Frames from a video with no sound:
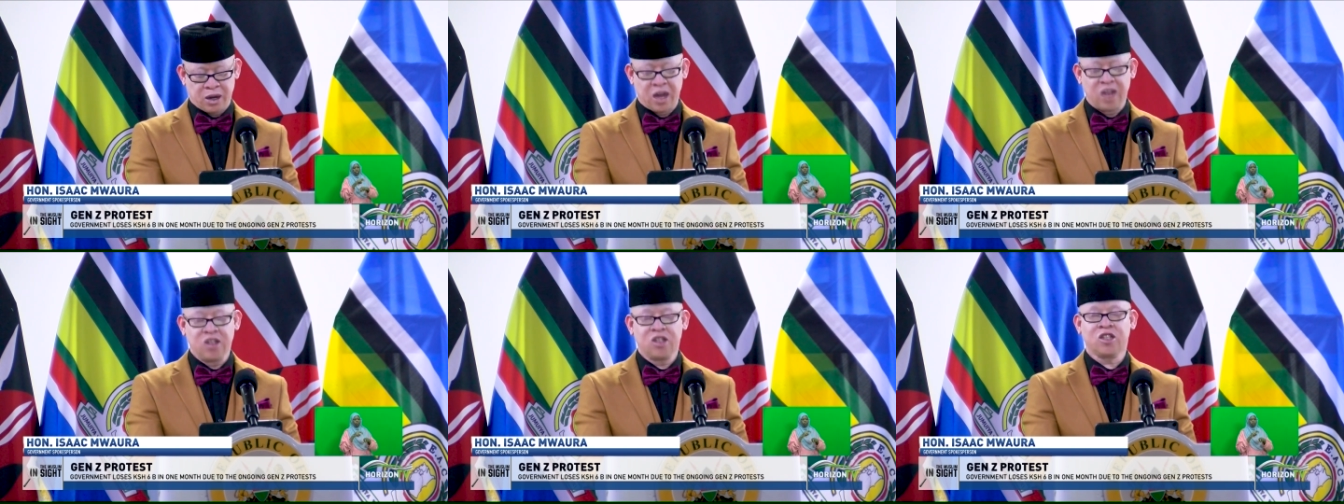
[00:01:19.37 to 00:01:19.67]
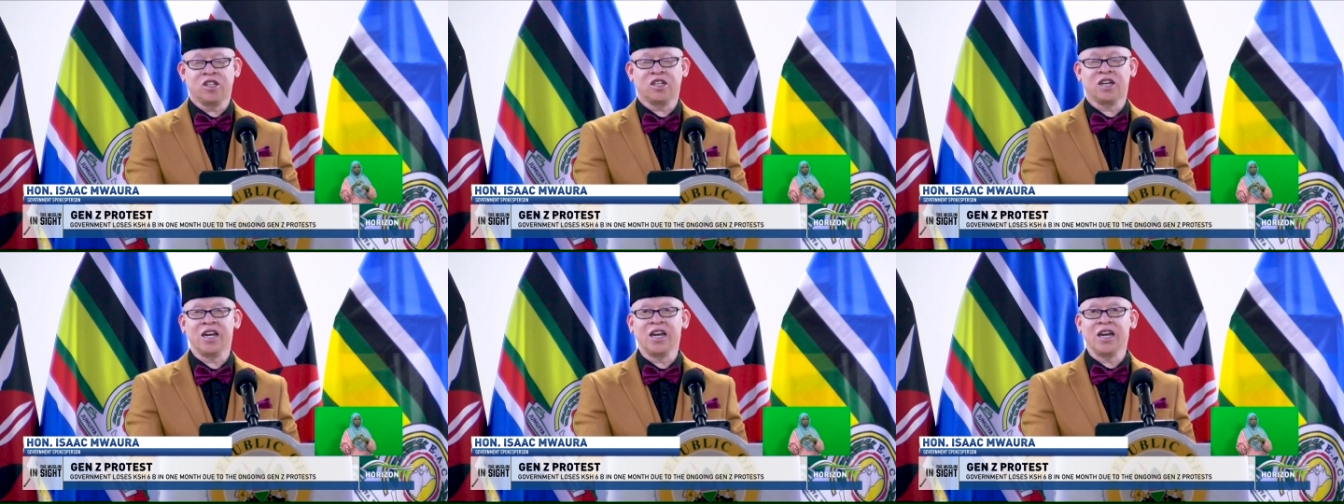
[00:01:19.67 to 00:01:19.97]
and
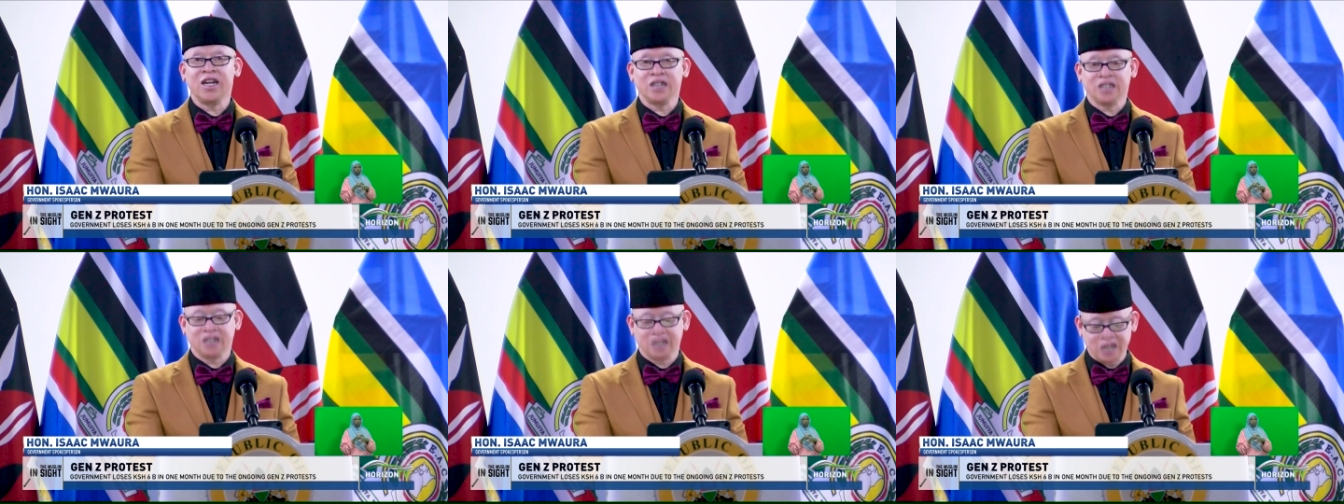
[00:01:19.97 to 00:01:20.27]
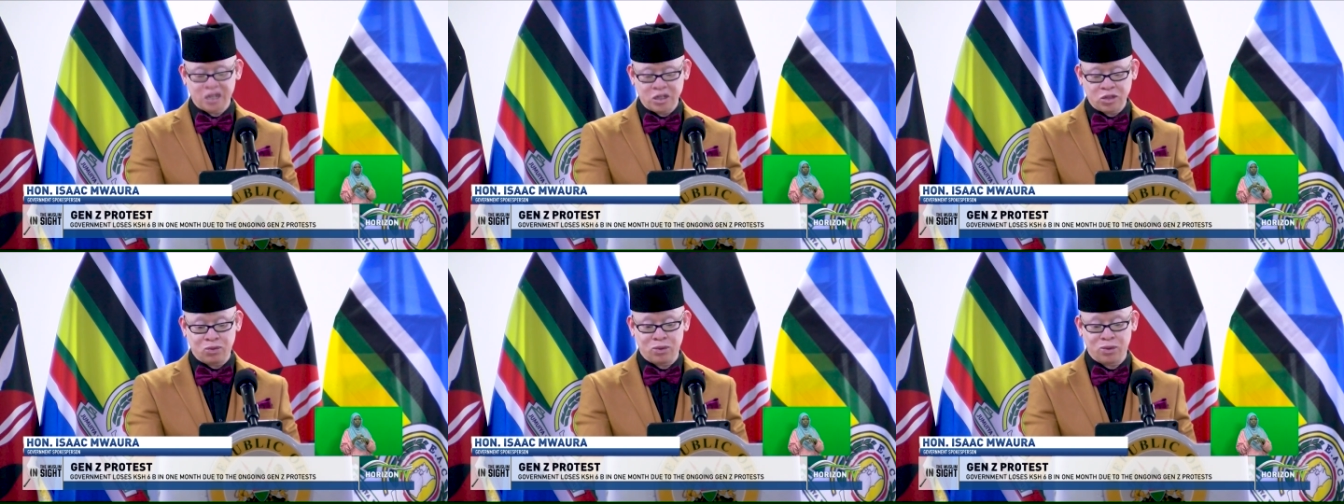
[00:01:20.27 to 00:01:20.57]
stay
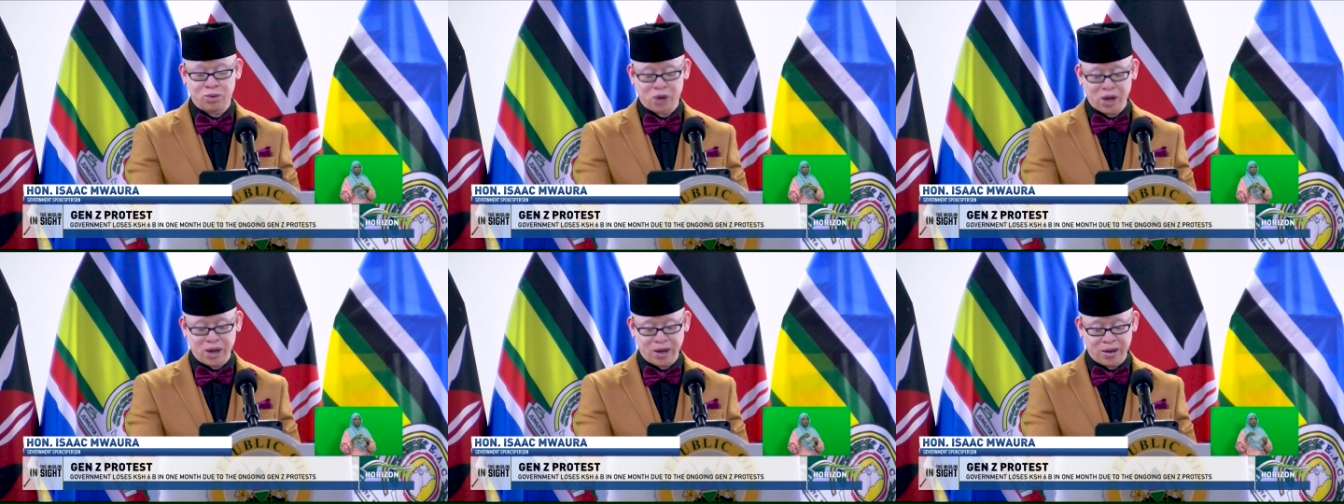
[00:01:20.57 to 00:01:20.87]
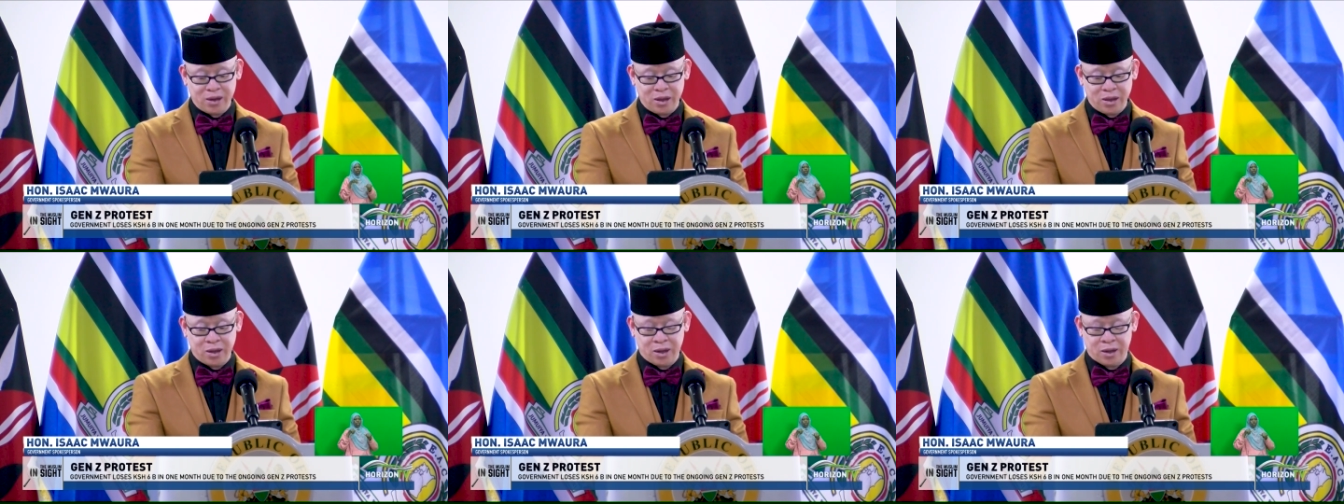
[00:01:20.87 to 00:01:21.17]
engaged with one
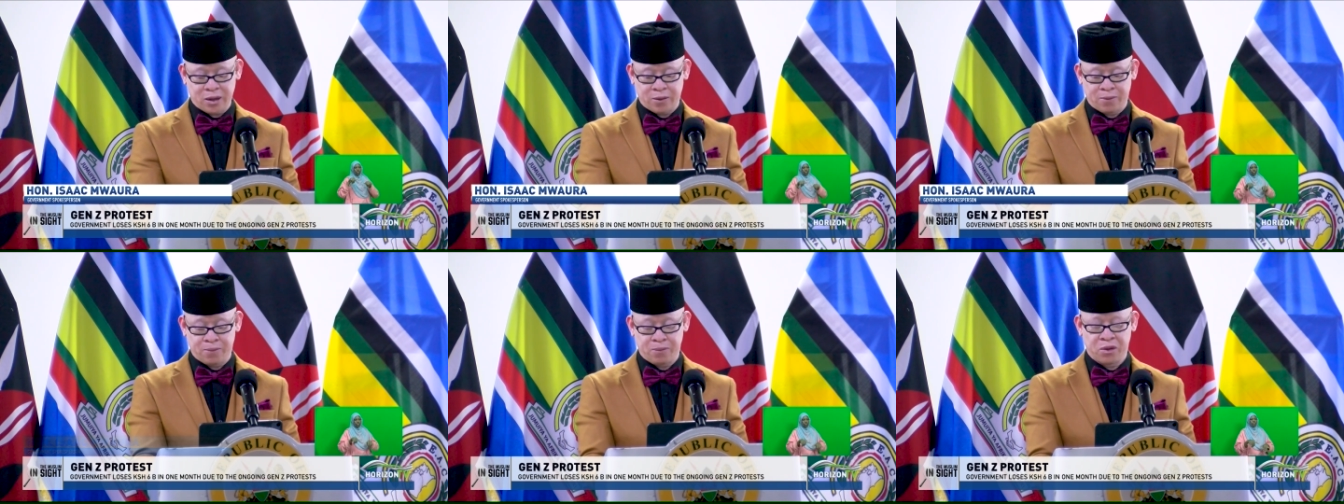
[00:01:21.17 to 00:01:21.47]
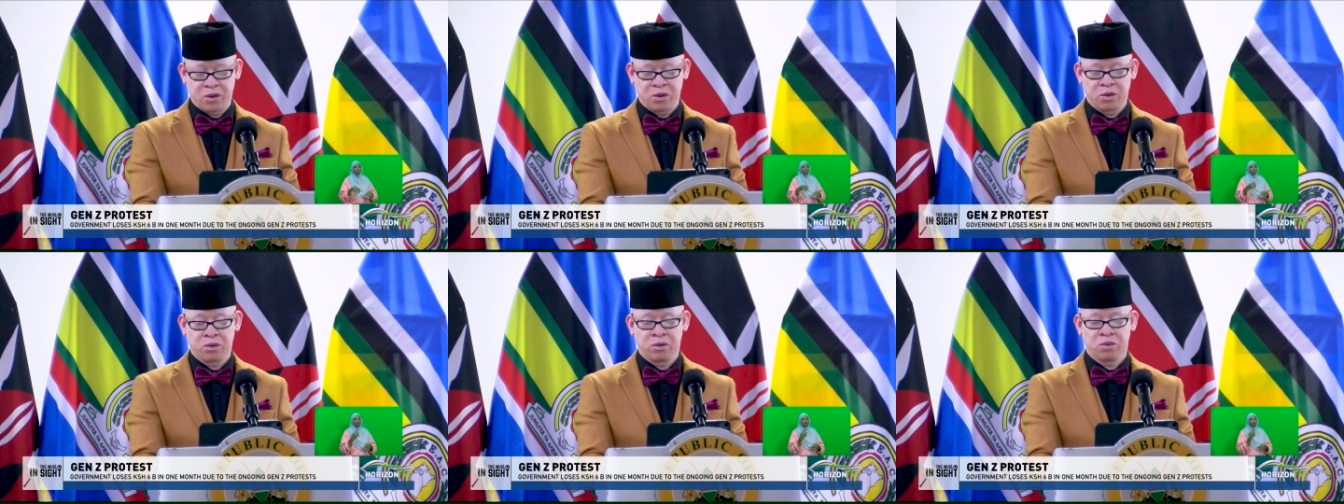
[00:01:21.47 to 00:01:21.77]
another
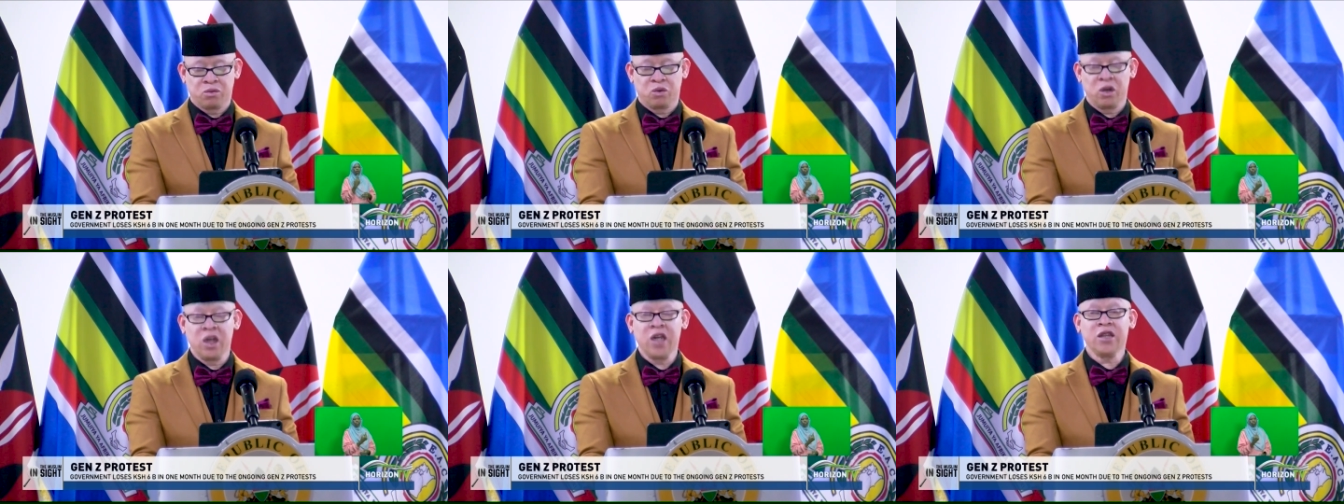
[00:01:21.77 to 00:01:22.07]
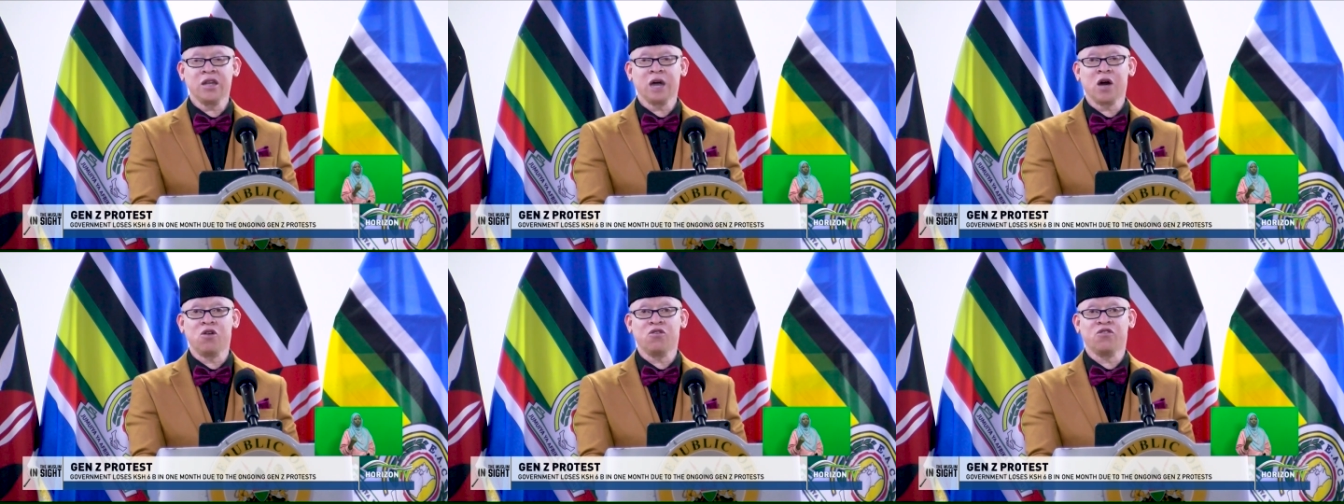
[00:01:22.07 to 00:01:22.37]

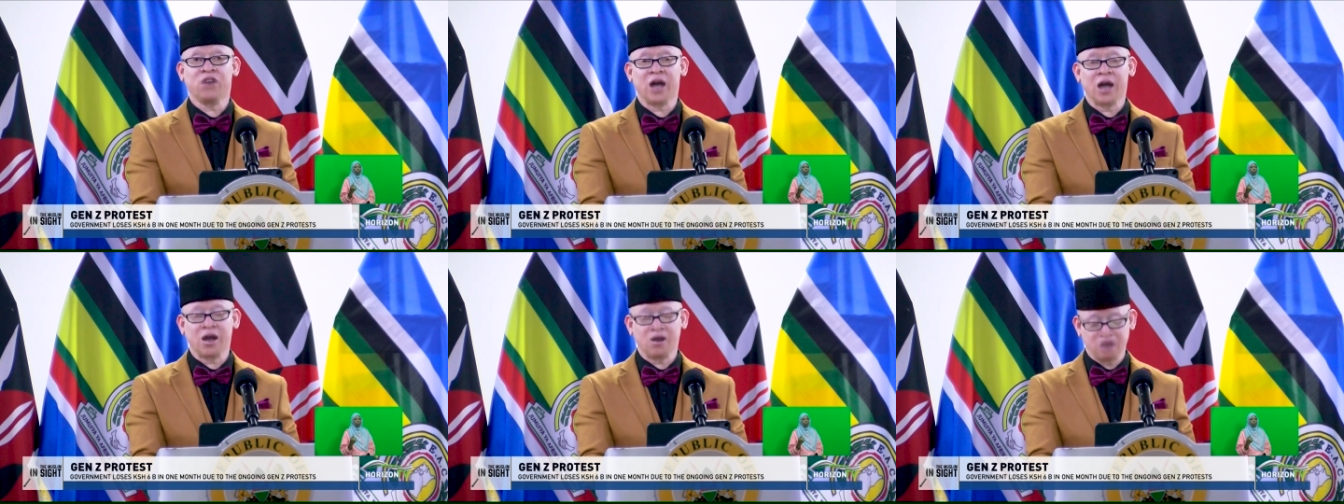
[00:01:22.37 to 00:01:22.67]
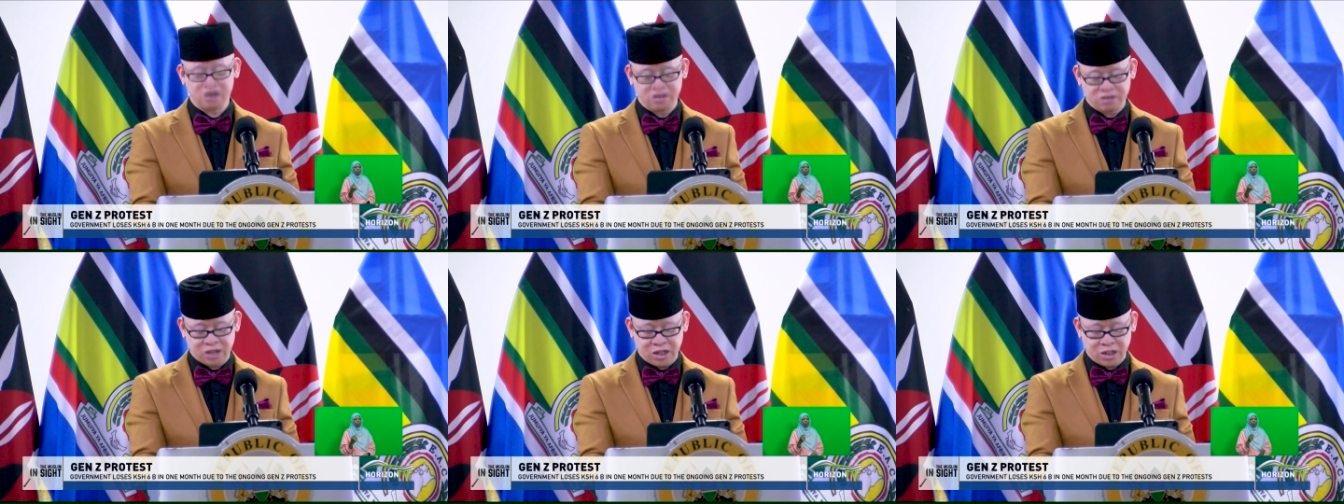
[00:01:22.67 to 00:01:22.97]
without
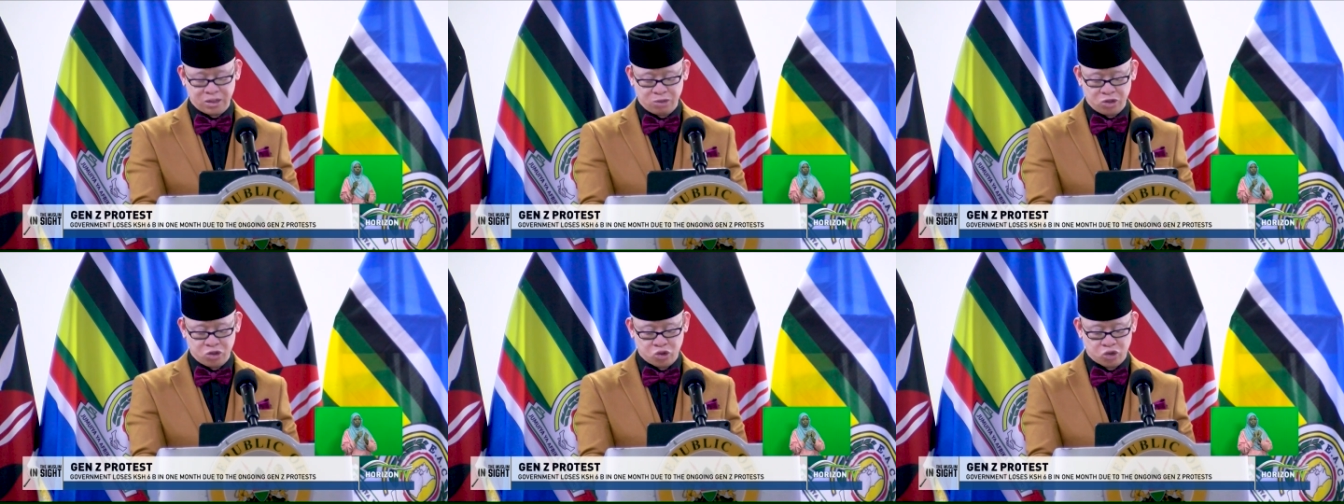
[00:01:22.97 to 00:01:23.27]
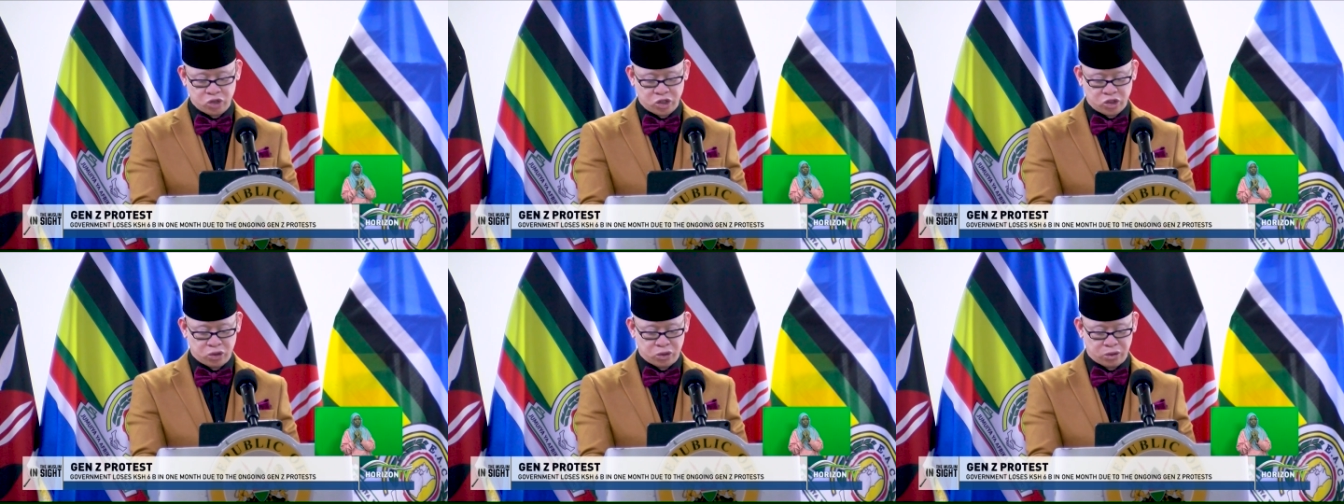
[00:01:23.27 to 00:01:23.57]
violence and
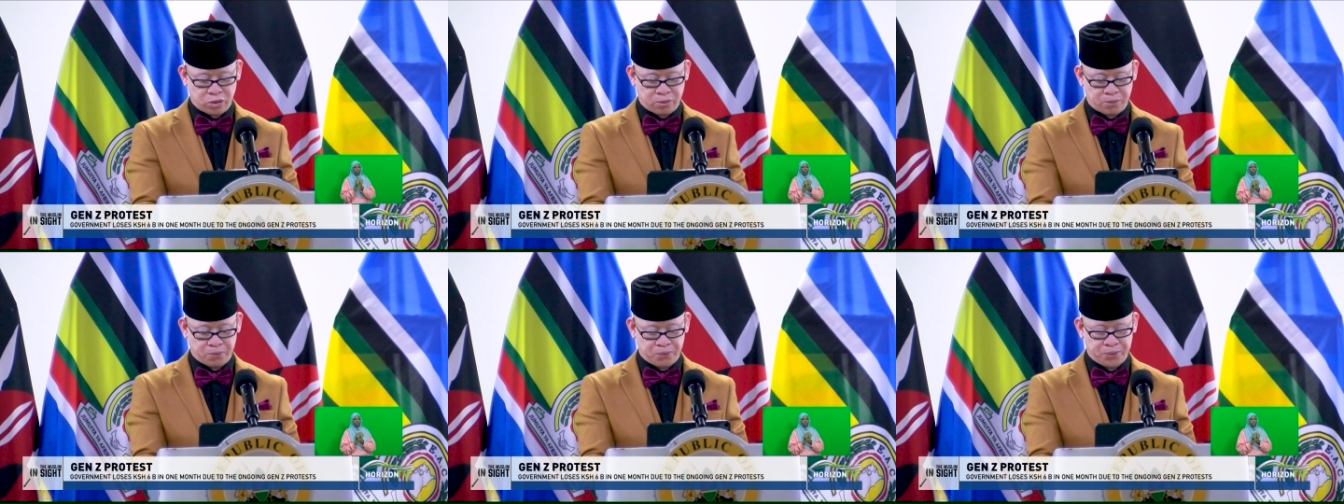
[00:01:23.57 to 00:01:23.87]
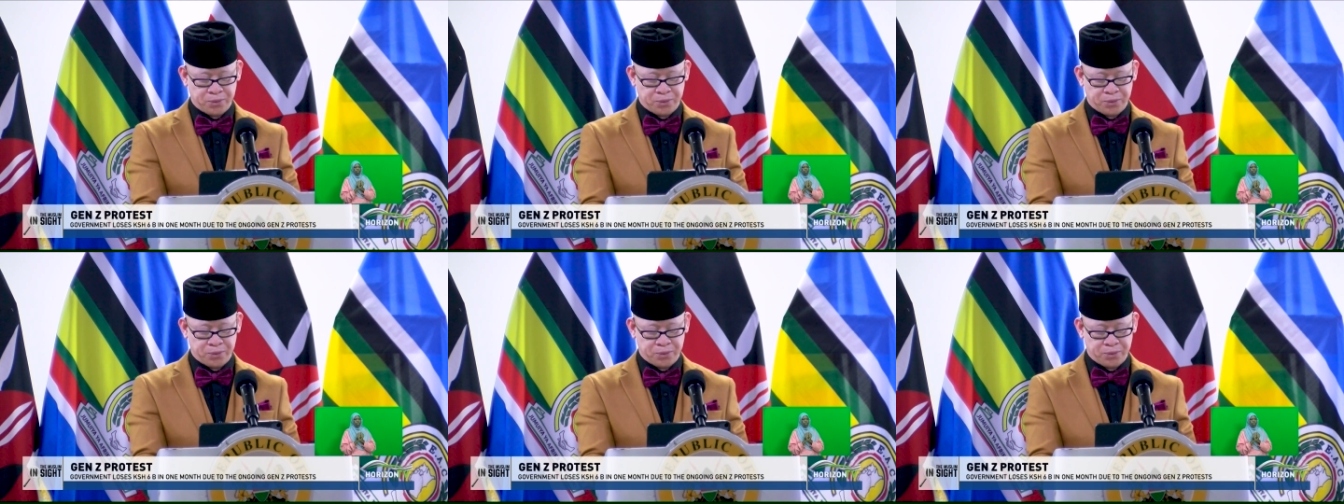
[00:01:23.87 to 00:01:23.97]
demonstration,